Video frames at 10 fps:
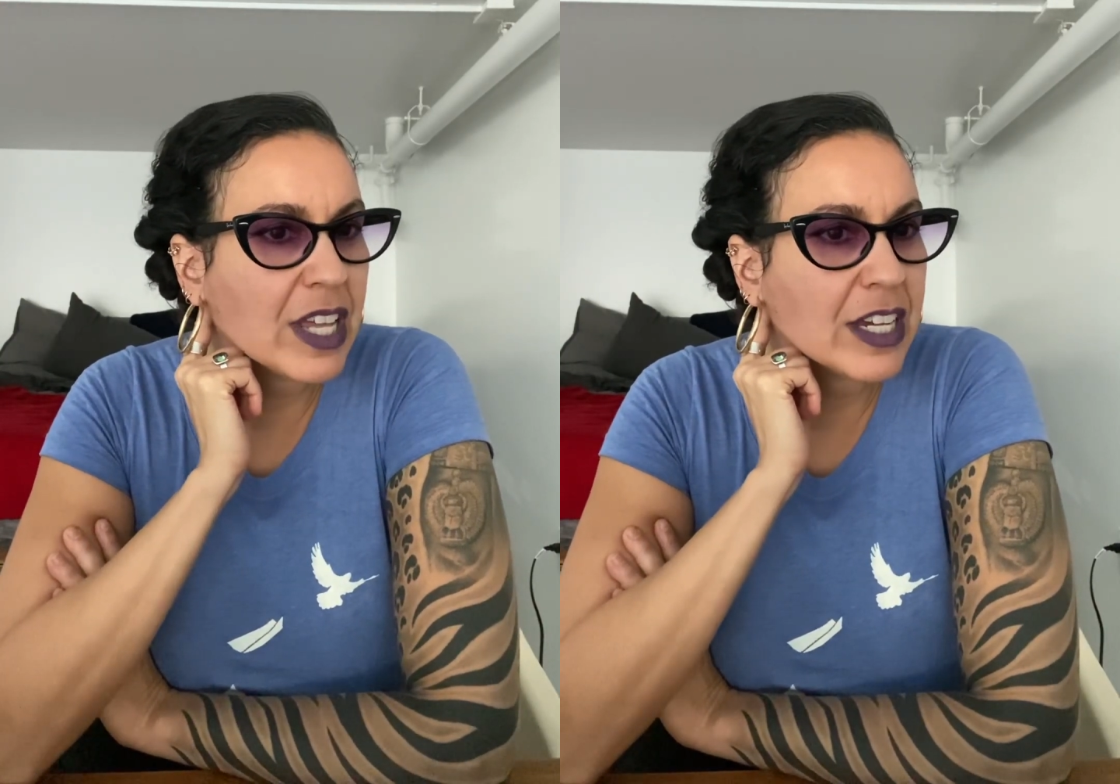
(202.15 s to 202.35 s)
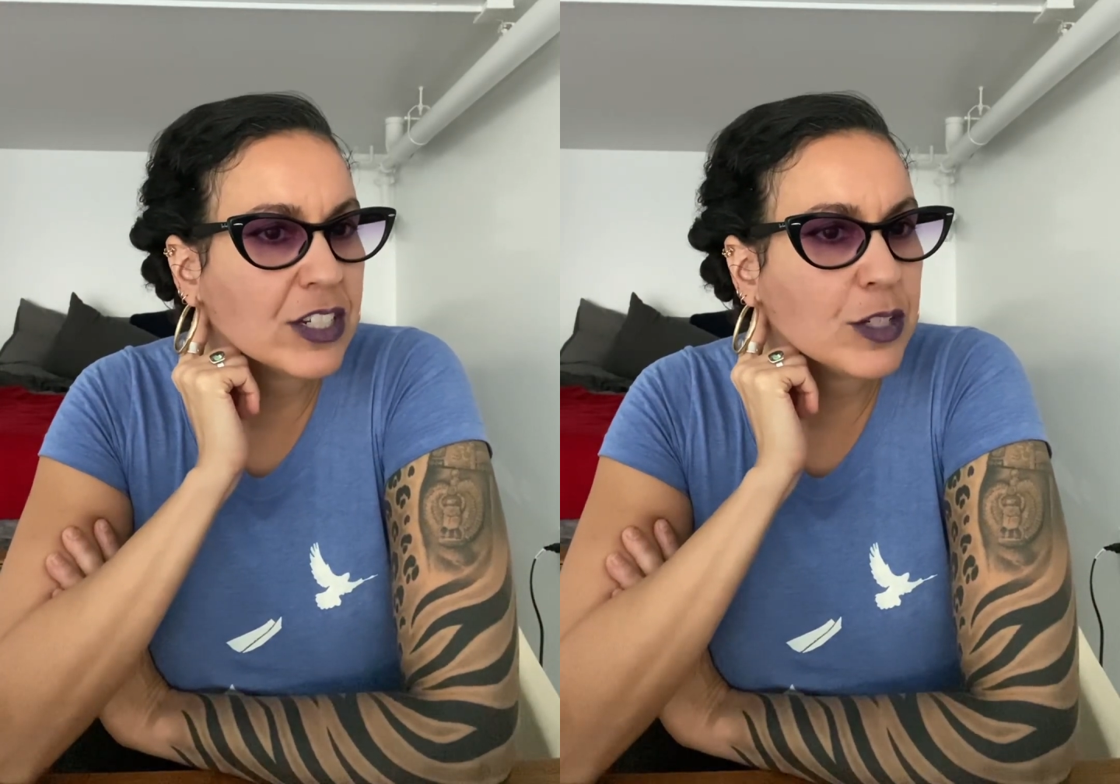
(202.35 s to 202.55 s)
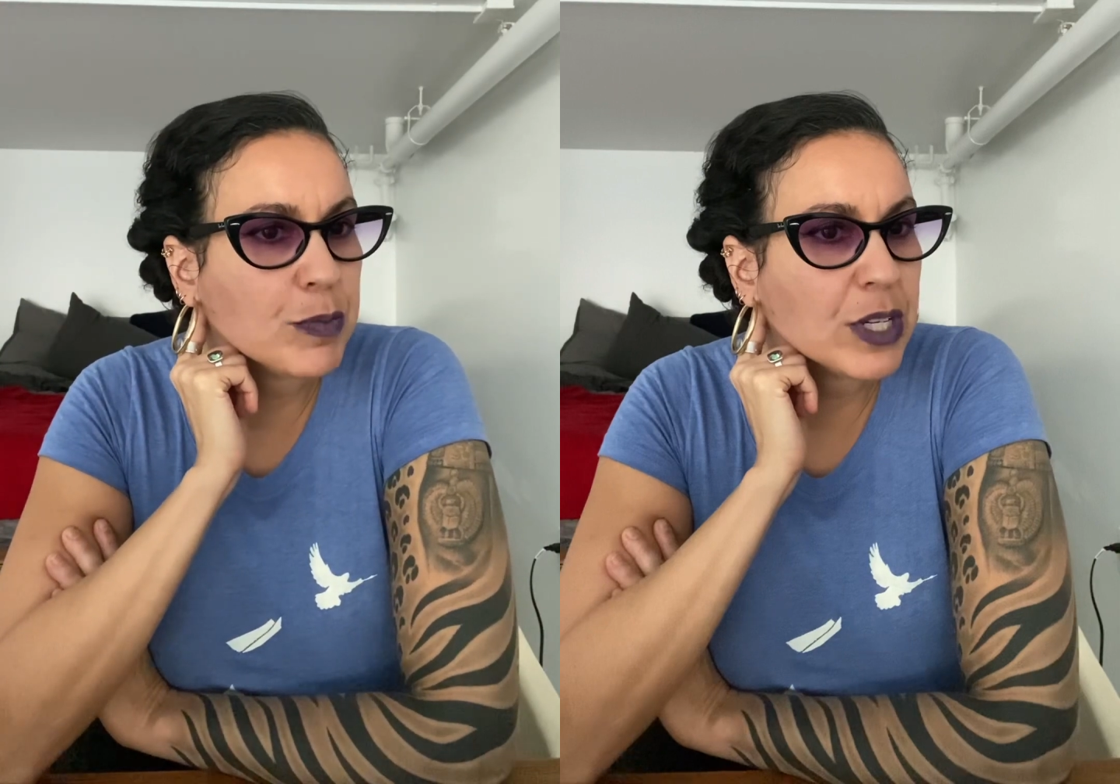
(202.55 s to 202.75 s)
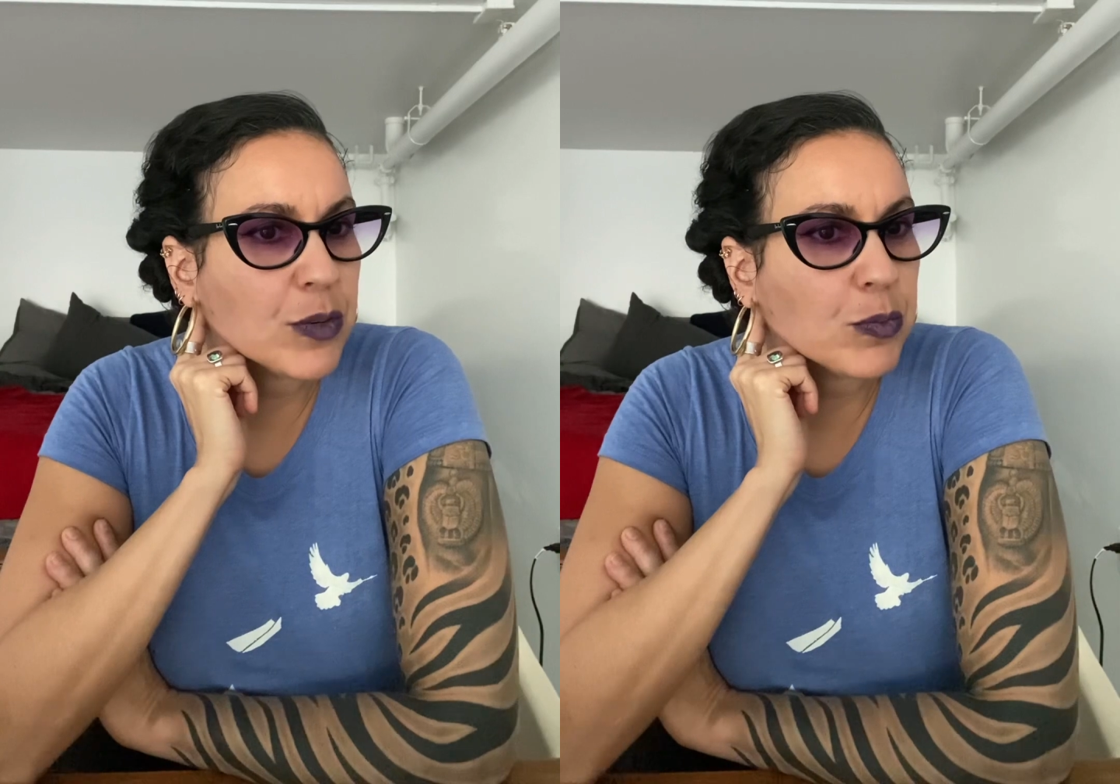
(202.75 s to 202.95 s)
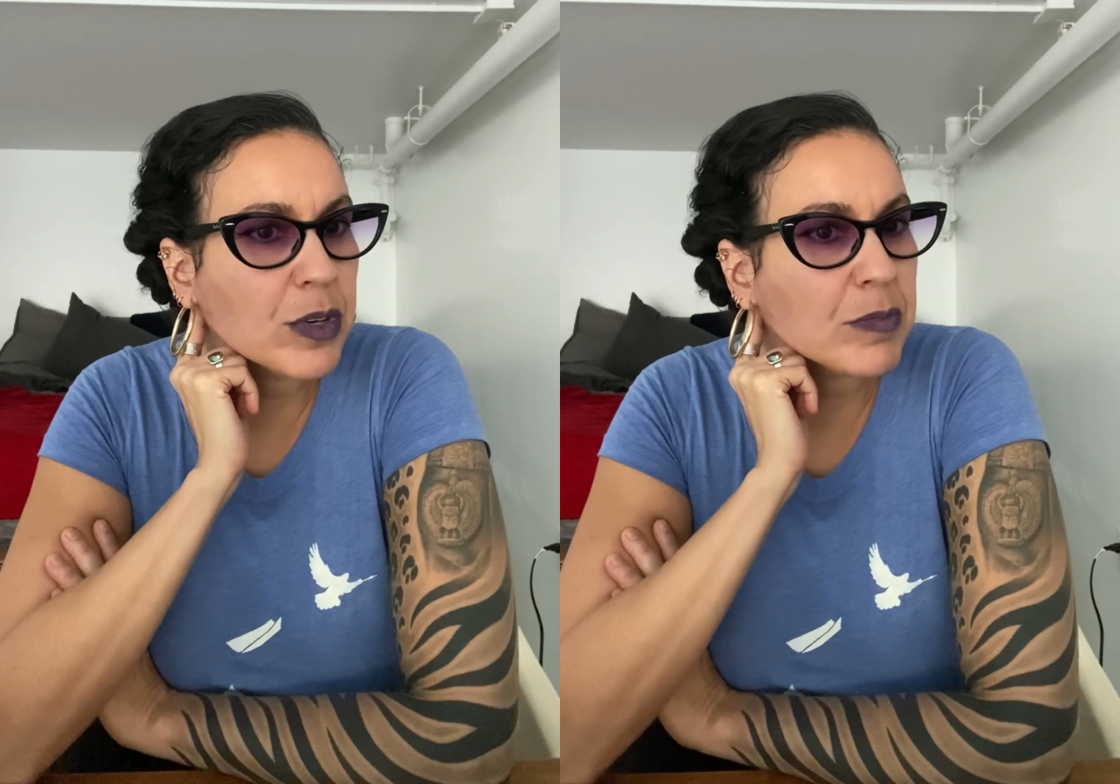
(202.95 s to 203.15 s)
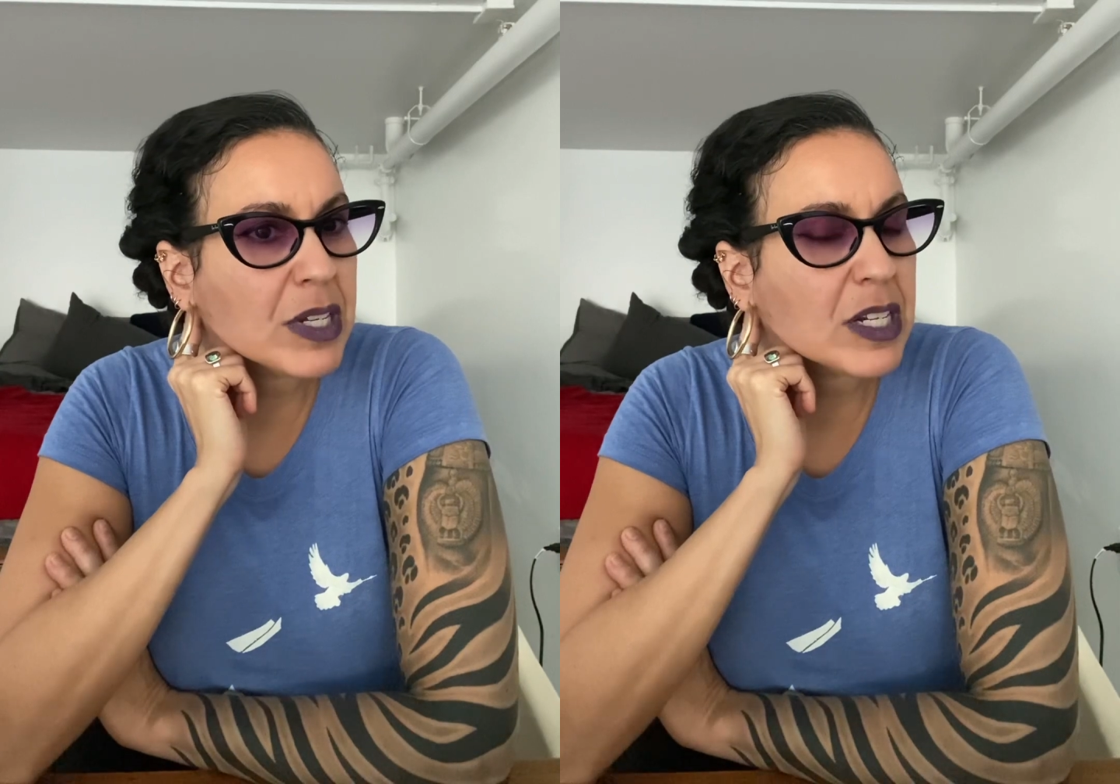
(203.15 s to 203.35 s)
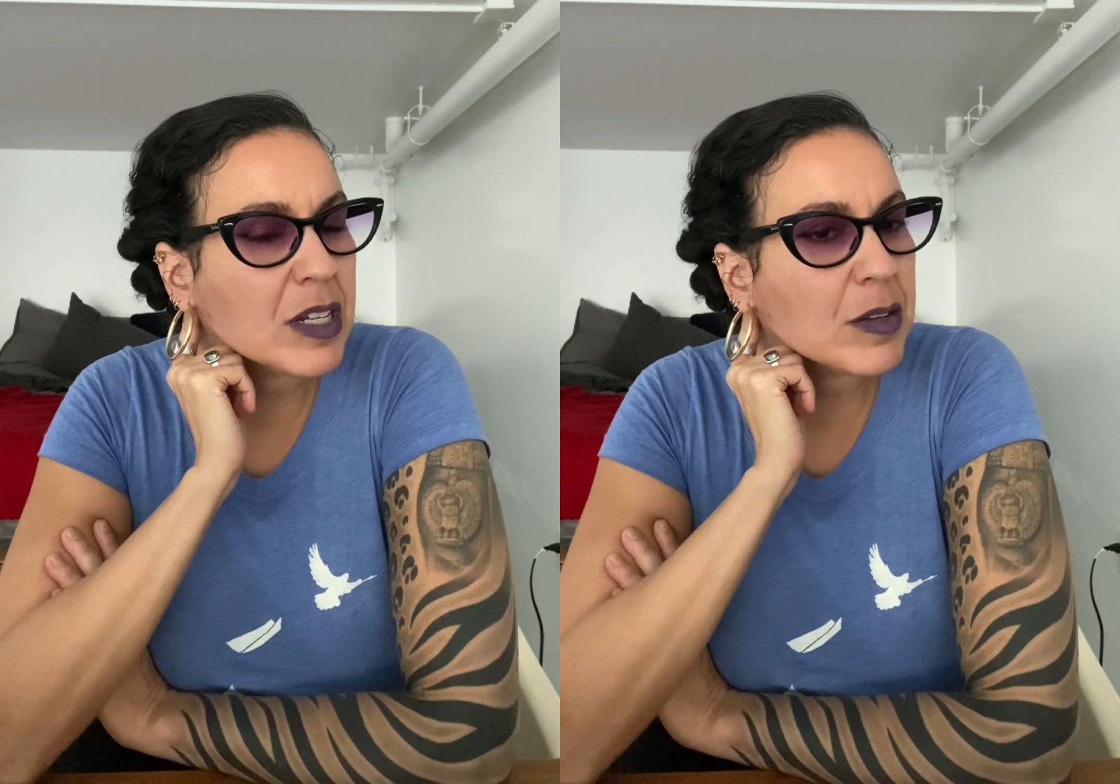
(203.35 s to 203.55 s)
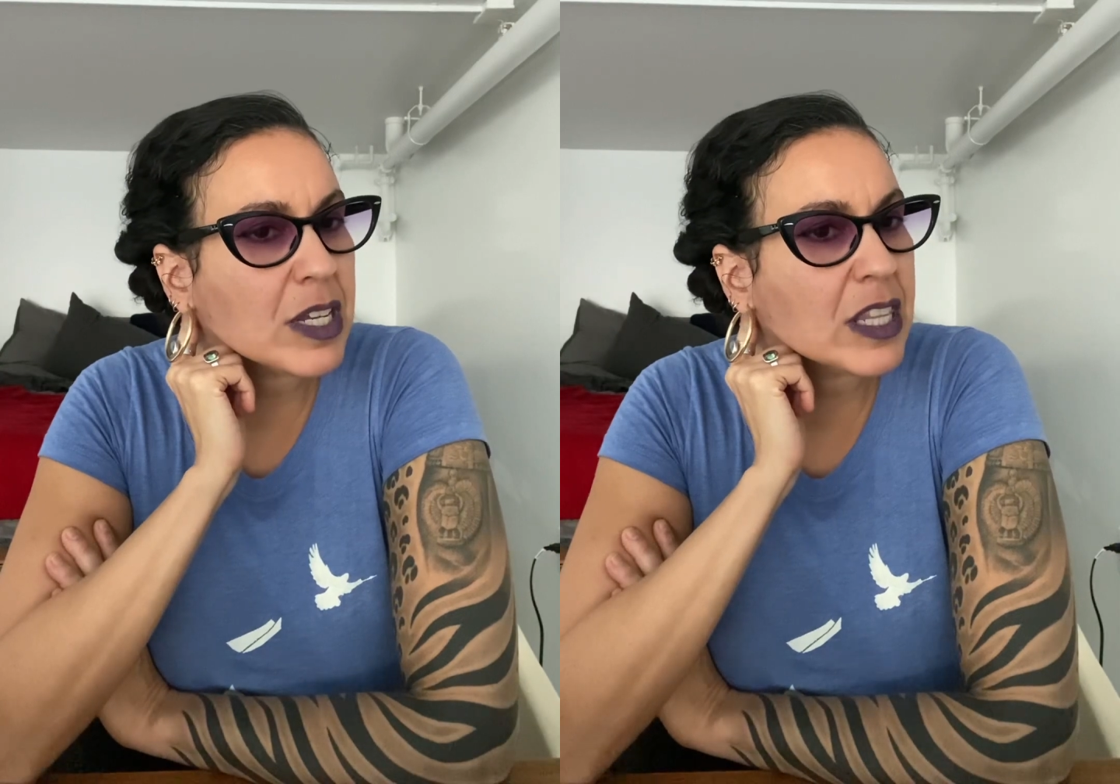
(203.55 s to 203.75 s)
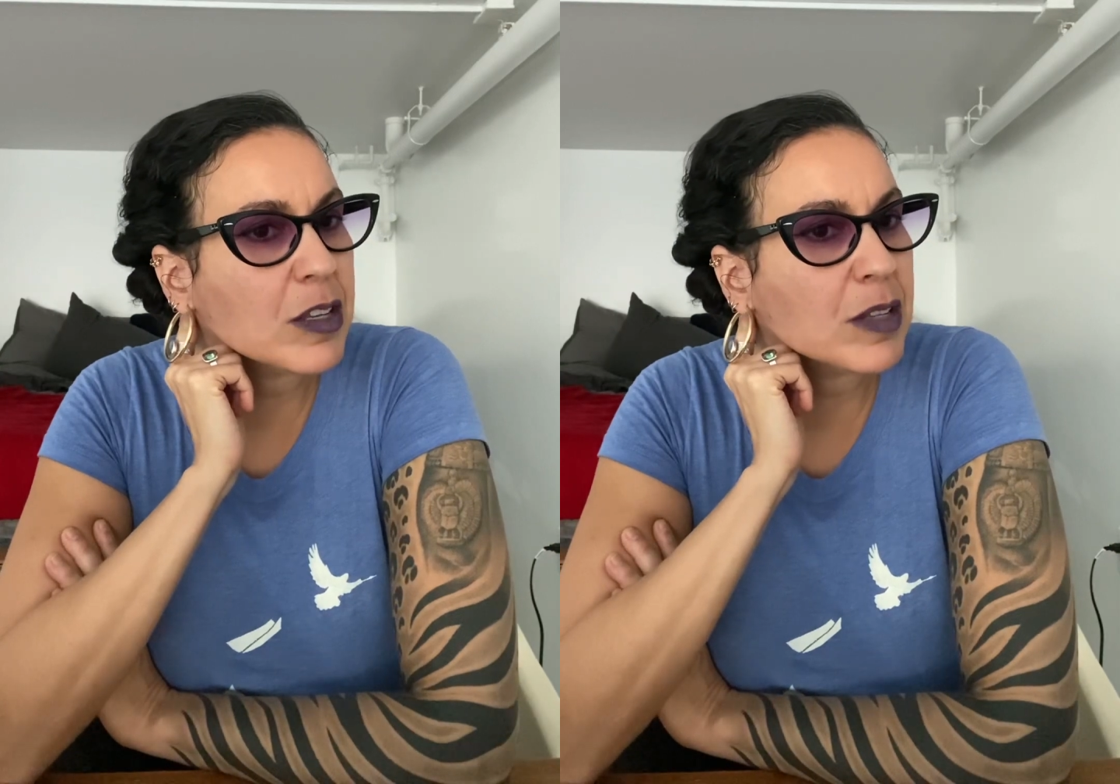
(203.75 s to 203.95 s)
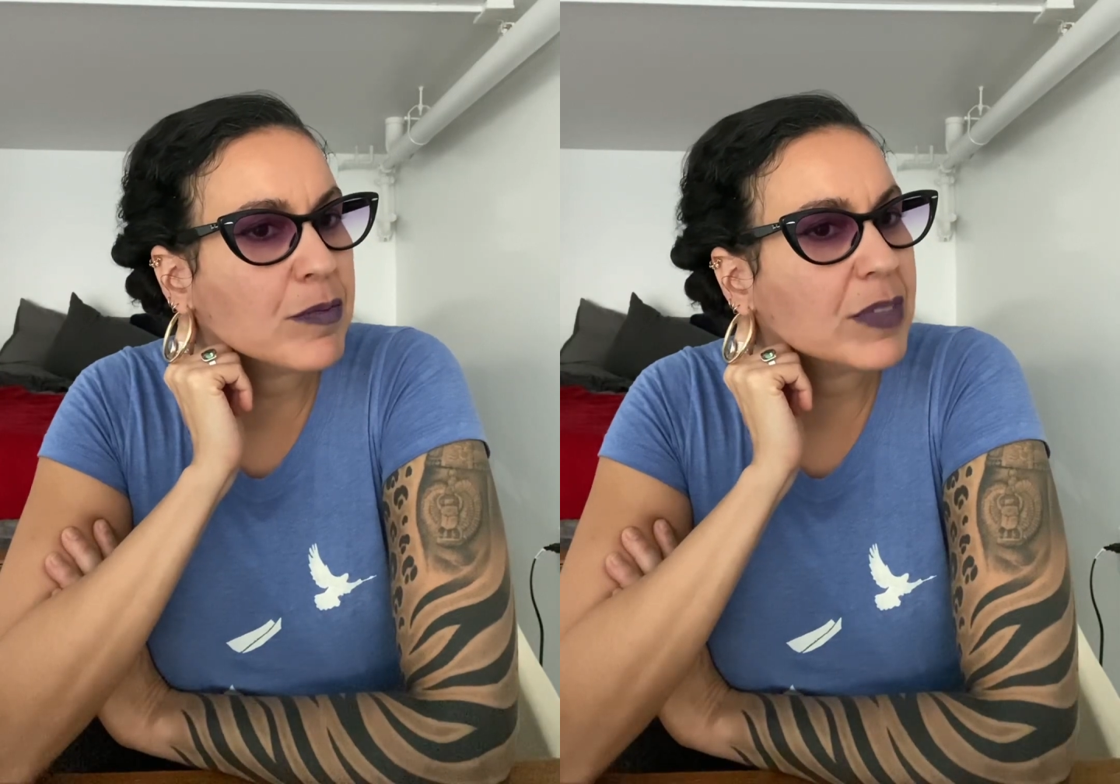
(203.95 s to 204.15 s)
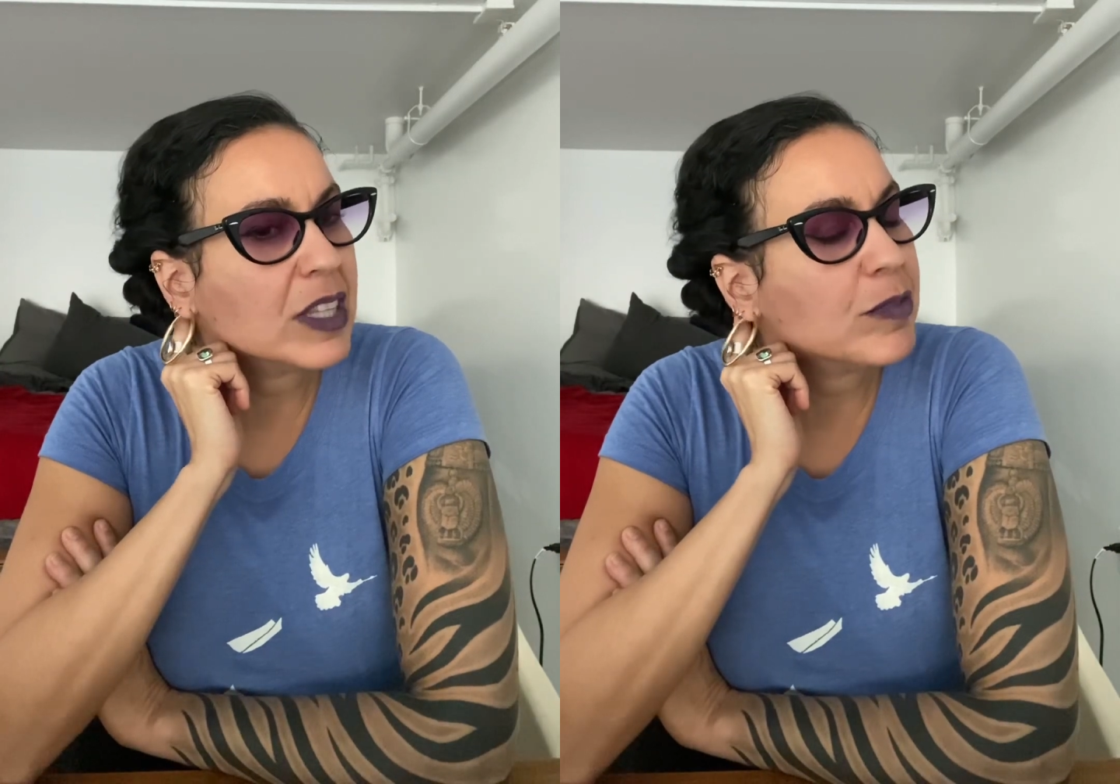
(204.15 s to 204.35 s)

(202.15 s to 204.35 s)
like to be a woman in the